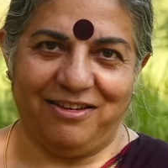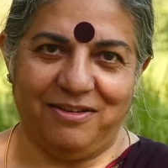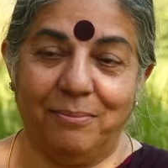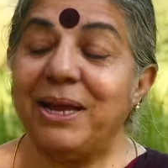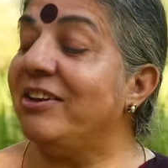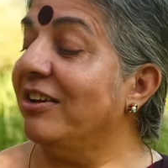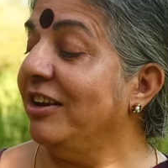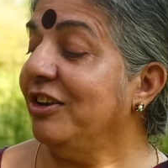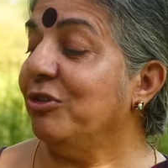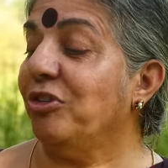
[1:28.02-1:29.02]
by
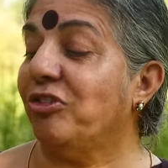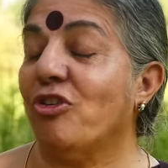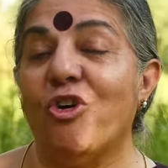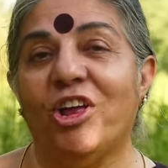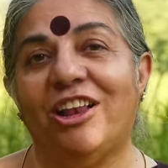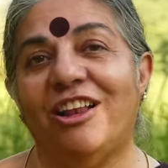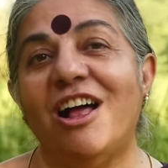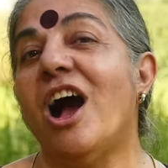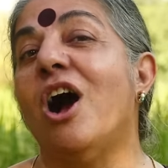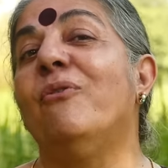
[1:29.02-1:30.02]
turning to the soil,
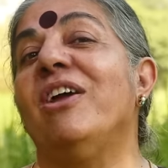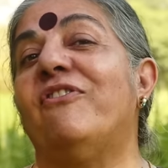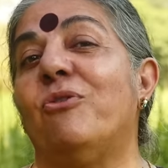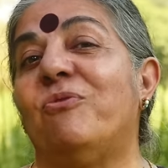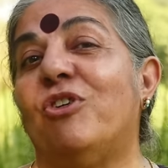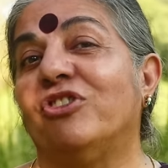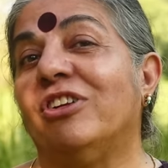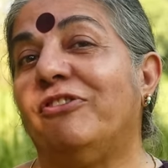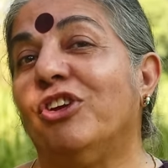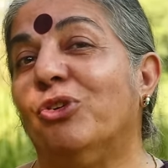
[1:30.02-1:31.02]
away from fossil
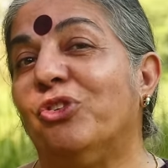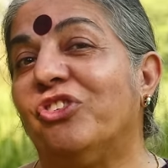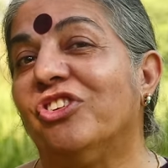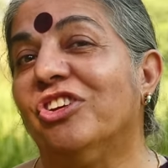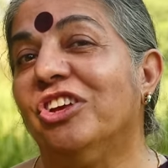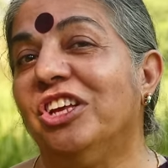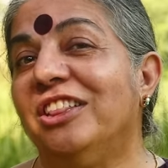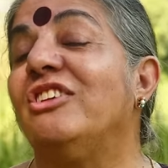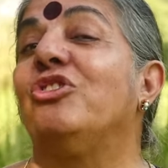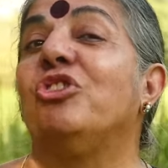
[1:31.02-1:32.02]
fuels
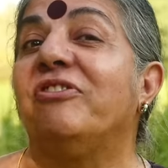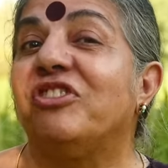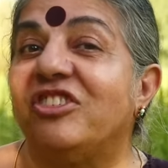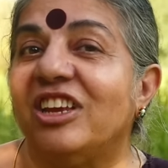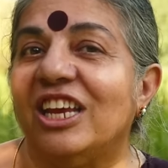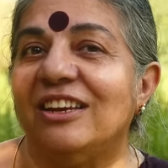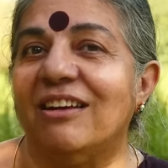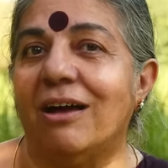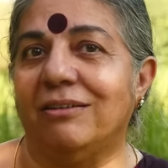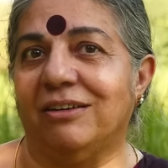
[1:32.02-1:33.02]
that should have stayed
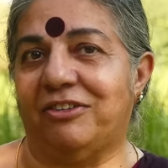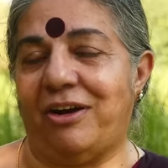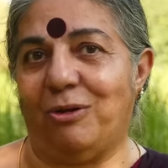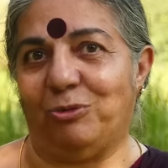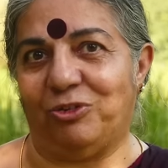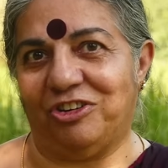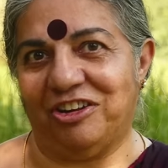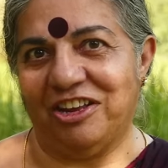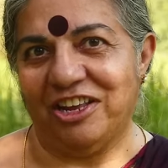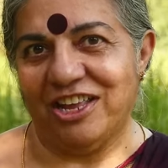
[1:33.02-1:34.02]
underground.
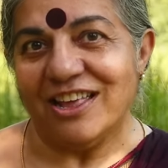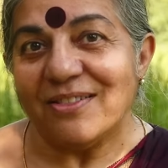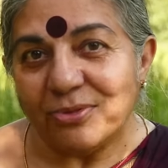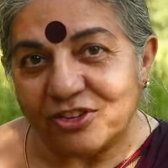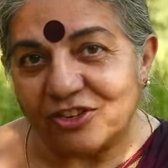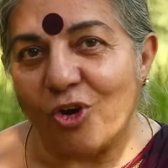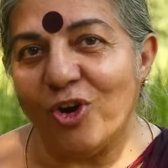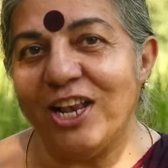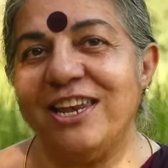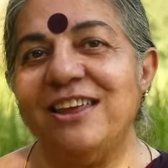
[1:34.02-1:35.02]
The
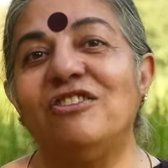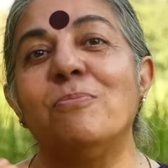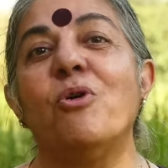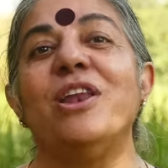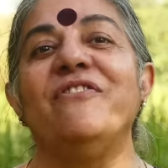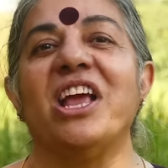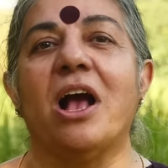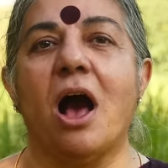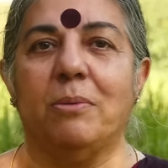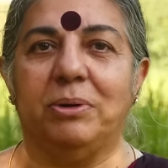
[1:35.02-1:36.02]
soil needs more living
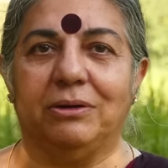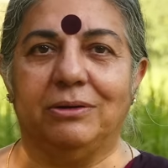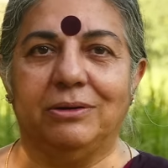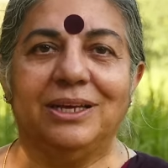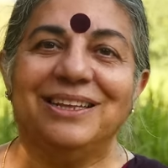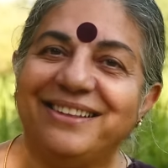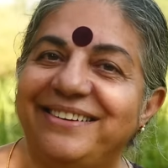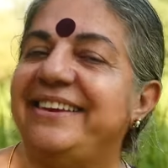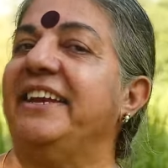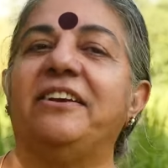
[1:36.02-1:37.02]
carbon. The
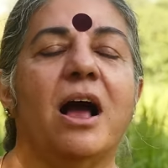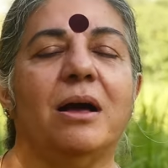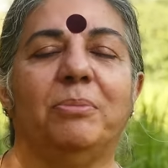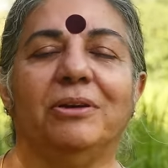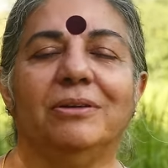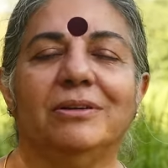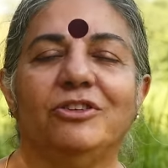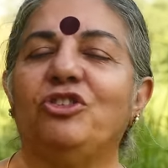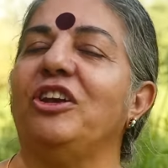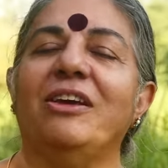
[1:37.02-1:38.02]
dead carbon
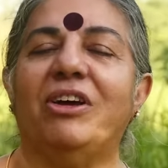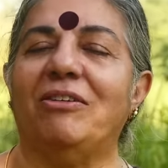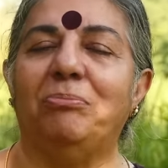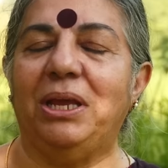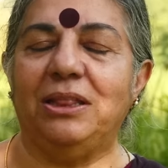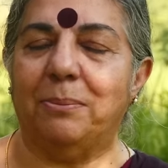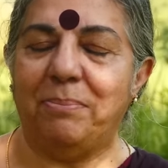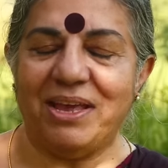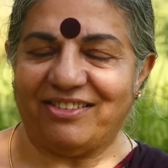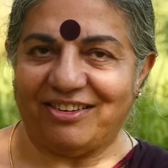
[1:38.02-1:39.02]
should never have been the
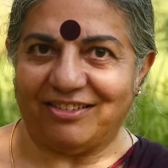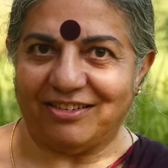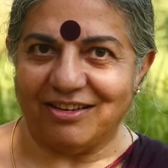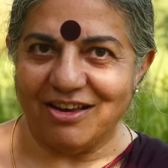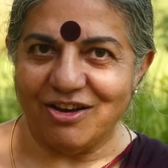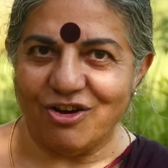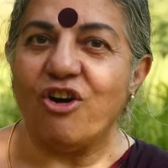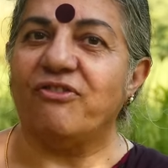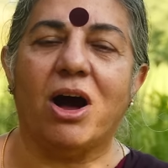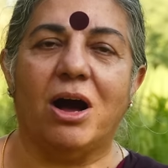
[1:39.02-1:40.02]
basis
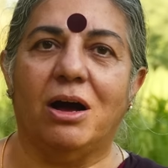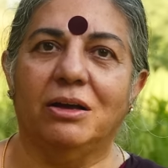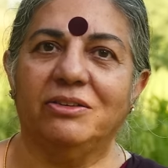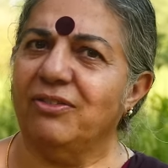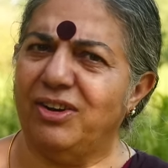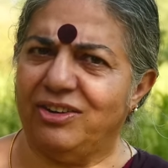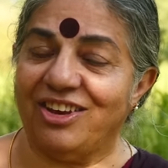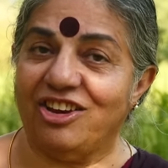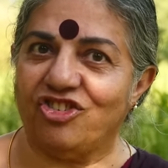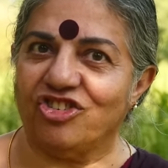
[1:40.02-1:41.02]
of our
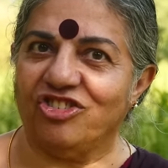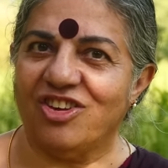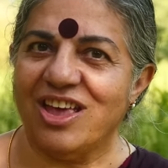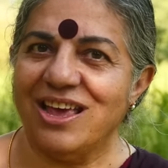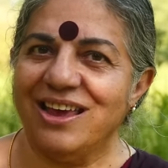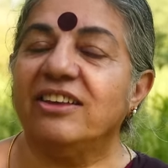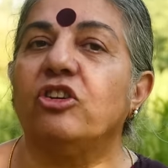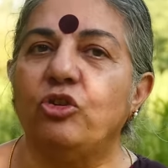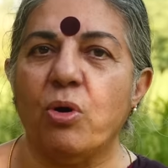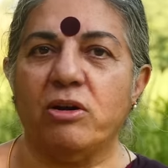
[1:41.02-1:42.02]
civilizations. It's a
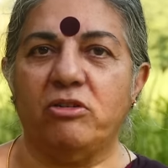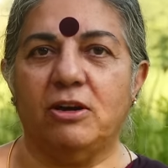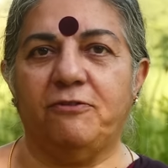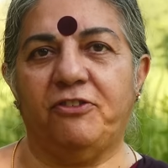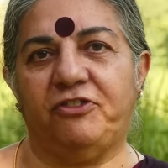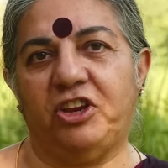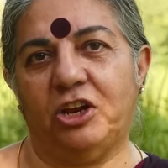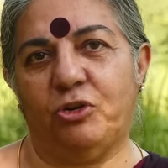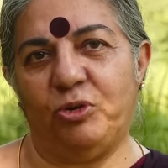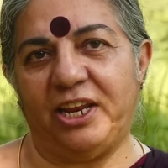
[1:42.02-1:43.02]

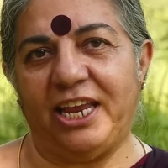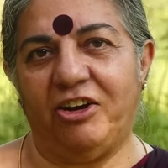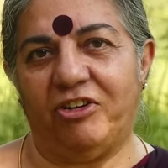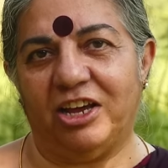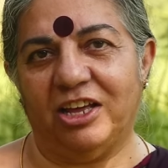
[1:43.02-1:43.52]
250-year-old era